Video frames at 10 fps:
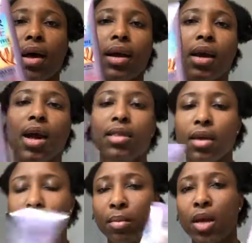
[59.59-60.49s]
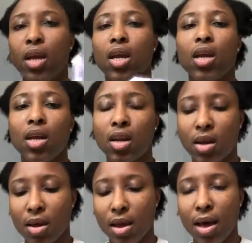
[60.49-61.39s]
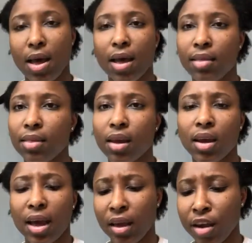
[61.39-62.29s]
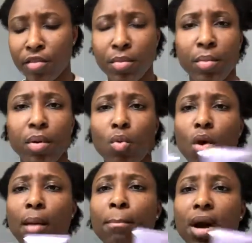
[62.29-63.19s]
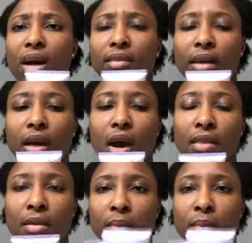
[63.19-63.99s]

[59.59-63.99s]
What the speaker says: I got them in, I can't remember what box I got